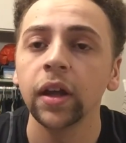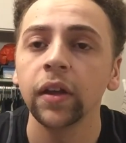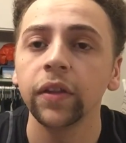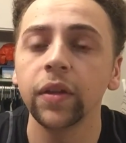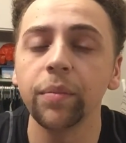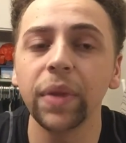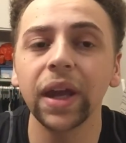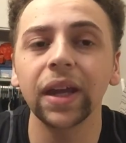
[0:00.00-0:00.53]

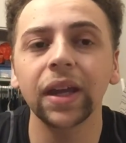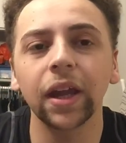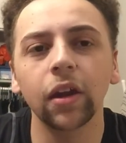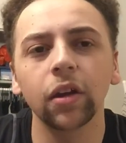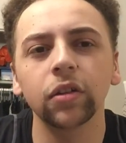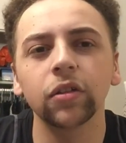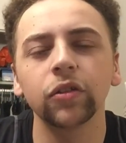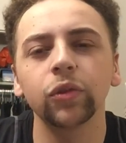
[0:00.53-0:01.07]
the main
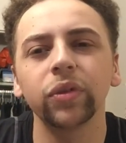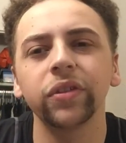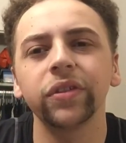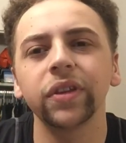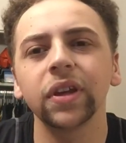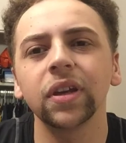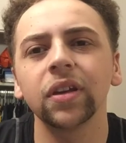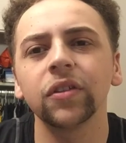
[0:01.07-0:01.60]
characters we
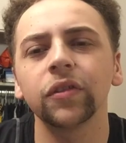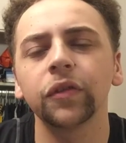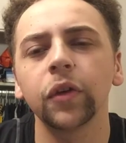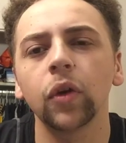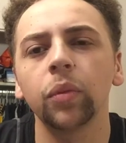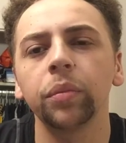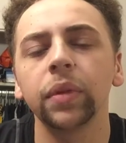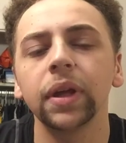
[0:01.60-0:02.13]
see in this
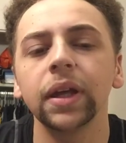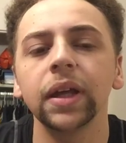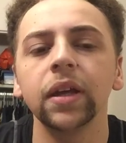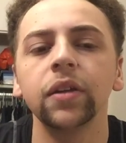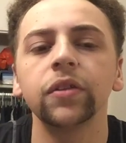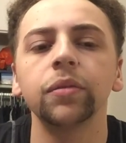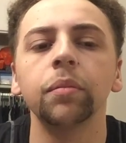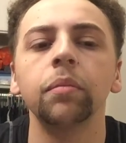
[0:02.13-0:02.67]
film
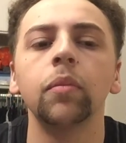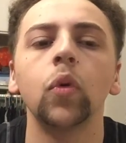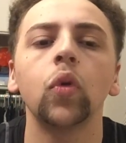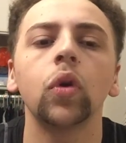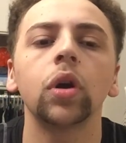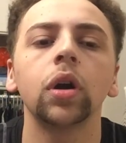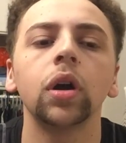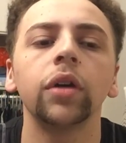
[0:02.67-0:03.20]
is
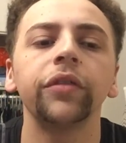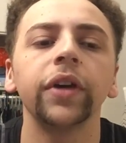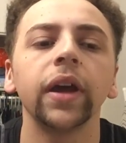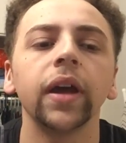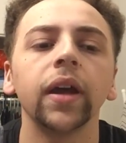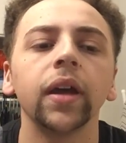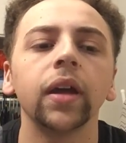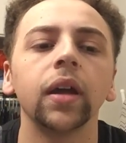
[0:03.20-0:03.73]
more of
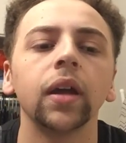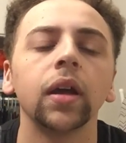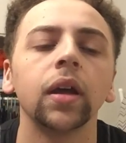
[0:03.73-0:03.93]
a